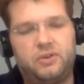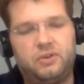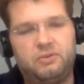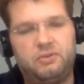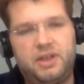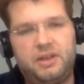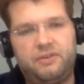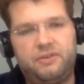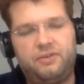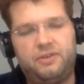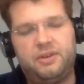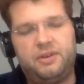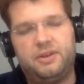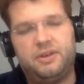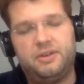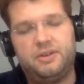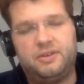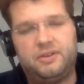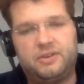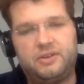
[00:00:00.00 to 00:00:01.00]
So we have
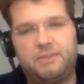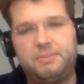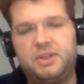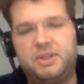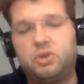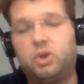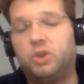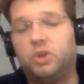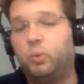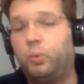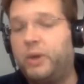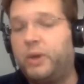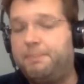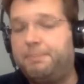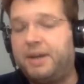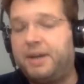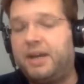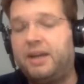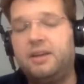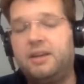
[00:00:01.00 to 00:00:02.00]
this company called
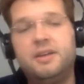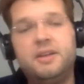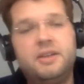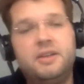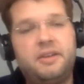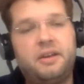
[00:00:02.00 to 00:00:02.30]
WePay.